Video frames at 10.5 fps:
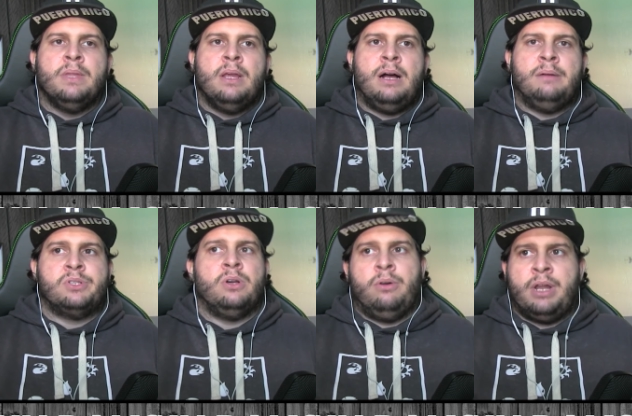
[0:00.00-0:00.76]
Um
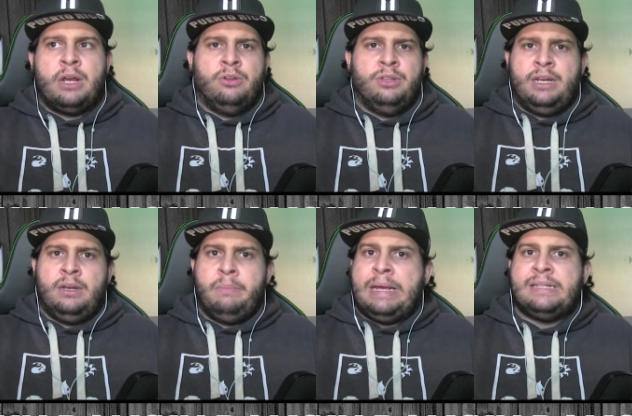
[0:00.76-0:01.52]
so Orengo did an
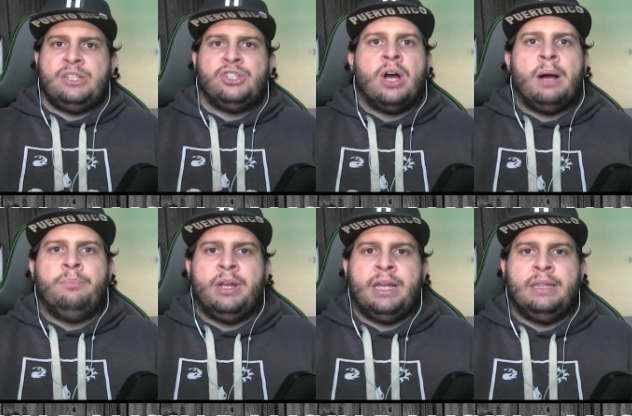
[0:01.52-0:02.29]
amazing job
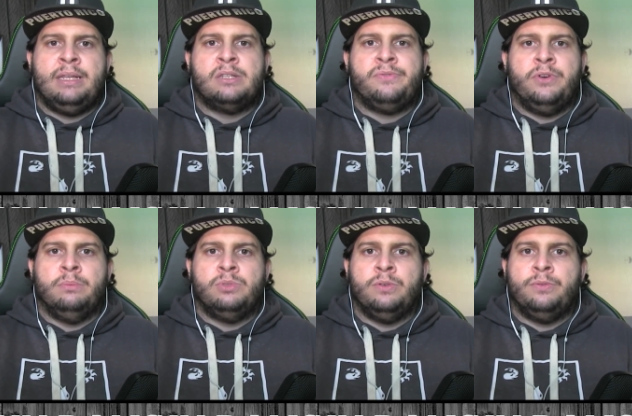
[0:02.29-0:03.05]
bringing this
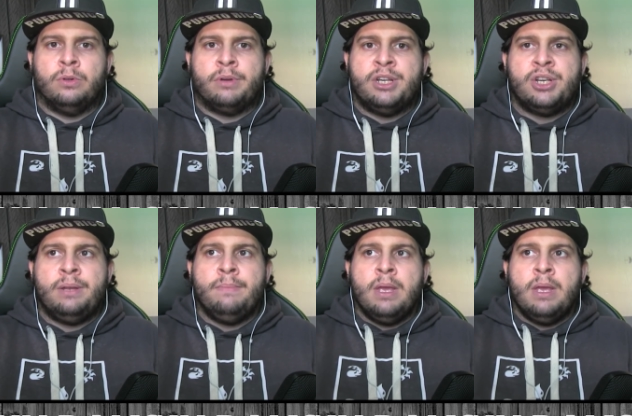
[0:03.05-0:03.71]
film to fruition.